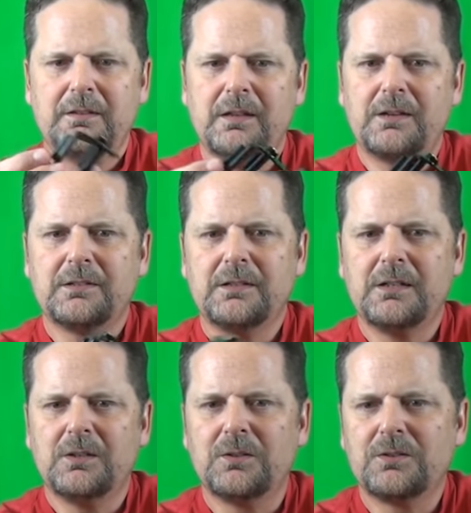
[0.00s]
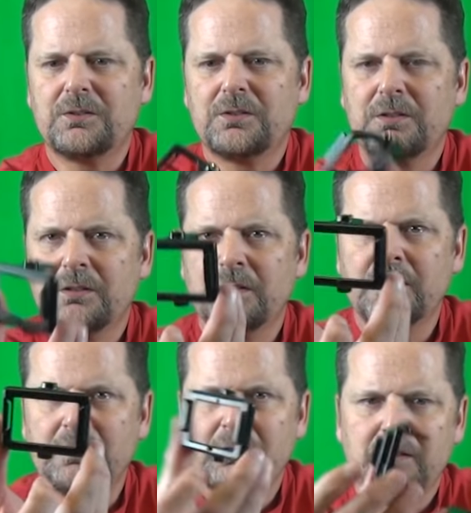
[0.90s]
It actually goes
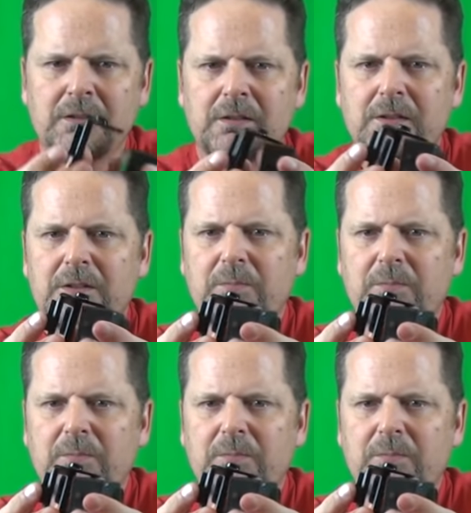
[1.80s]
on